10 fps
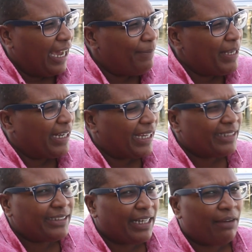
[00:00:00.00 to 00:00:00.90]
I mean, like
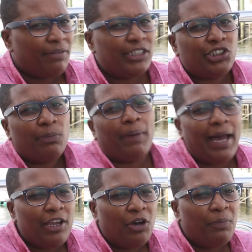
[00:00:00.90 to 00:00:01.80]
I said, I read your
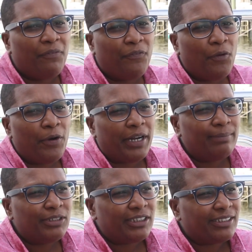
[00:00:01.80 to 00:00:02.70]
bio before and
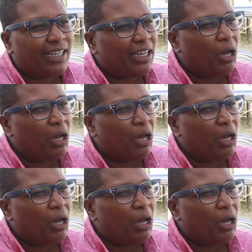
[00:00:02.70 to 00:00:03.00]
I'm just like